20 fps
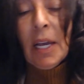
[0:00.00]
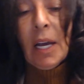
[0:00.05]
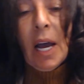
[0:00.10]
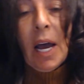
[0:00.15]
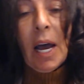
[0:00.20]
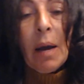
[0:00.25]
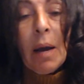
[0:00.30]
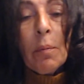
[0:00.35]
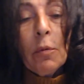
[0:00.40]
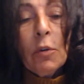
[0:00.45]

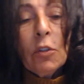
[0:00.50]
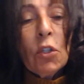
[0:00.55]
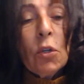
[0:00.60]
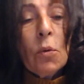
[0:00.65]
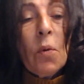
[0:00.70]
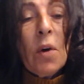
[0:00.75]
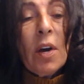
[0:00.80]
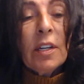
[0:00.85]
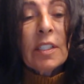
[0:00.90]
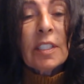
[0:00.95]
What you
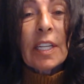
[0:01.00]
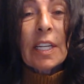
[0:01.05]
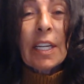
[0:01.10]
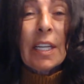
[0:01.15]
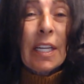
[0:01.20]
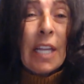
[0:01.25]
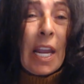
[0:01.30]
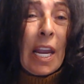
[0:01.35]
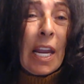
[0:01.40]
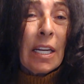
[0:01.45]
want is like
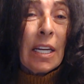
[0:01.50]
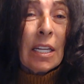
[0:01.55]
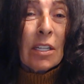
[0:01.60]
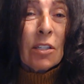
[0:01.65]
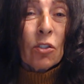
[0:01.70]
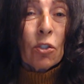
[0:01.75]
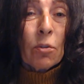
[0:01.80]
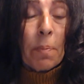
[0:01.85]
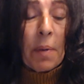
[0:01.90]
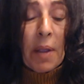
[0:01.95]
an
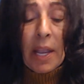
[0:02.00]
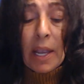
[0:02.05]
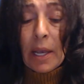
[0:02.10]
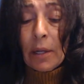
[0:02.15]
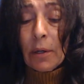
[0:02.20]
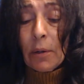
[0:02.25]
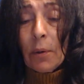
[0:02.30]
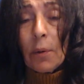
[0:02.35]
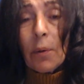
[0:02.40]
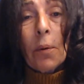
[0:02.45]
8-inch
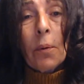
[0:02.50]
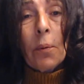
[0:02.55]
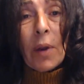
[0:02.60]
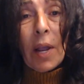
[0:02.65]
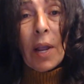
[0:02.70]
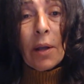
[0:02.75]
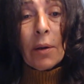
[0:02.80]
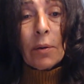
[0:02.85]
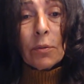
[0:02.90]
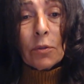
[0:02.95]
pan or a
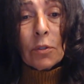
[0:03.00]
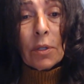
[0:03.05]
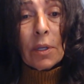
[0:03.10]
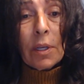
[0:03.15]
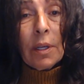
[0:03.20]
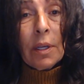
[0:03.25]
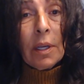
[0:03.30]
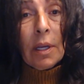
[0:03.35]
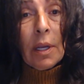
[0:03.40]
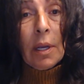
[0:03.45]
round
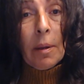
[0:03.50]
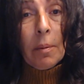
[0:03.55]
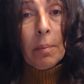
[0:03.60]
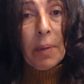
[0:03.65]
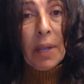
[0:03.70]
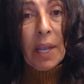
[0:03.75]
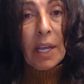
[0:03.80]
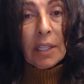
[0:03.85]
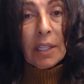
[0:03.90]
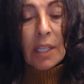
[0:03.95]

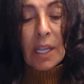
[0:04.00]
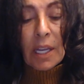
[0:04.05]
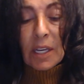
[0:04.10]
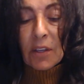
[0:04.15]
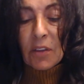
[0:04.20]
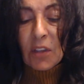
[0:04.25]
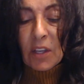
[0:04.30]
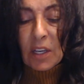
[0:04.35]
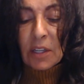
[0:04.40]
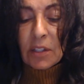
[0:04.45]
pan like
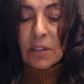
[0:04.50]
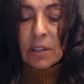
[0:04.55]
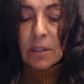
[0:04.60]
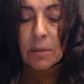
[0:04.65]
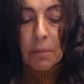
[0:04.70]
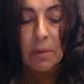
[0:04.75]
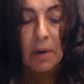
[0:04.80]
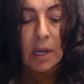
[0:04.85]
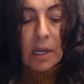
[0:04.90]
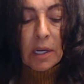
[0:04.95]
that,
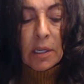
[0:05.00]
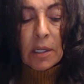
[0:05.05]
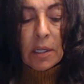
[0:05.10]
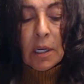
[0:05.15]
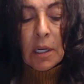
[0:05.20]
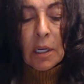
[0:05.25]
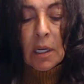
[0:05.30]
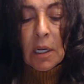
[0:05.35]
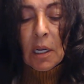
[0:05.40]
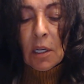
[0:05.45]
right?
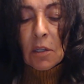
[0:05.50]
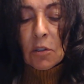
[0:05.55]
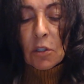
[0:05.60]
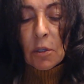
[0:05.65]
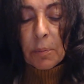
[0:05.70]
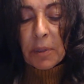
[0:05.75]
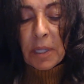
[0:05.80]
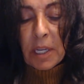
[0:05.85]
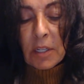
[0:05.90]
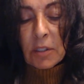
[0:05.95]
To
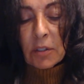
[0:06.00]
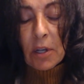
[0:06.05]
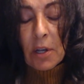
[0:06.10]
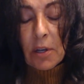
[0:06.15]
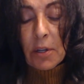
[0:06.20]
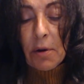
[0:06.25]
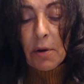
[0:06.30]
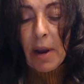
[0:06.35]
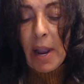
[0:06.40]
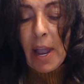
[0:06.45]
place
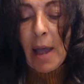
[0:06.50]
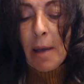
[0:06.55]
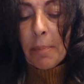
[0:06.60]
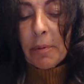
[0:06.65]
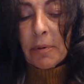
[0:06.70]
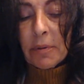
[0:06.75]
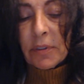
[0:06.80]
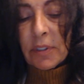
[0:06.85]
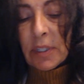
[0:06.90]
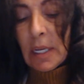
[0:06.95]
all your
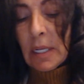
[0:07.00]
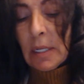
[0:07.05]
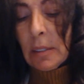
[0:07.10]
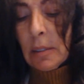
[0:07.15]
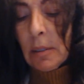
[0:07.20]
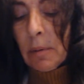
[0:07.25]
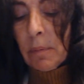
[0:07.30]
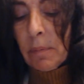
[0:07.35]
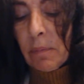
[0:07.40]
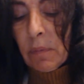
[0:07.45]
apples in
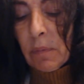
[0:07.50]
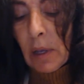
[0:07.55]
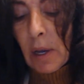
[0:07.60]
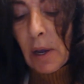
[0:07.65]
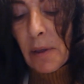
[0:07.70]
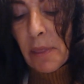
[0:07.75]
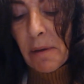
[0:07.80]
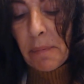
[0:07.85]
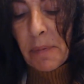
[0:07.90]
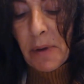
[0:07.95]

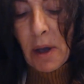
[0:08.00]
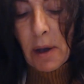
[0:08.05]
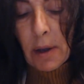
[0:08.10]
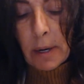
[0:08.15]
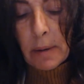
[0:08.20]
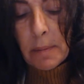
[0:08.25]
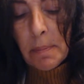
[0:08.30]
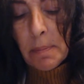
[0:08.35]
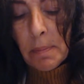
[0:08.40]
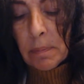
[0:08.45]
on the
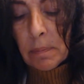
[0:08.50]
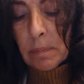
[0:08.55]
bottom.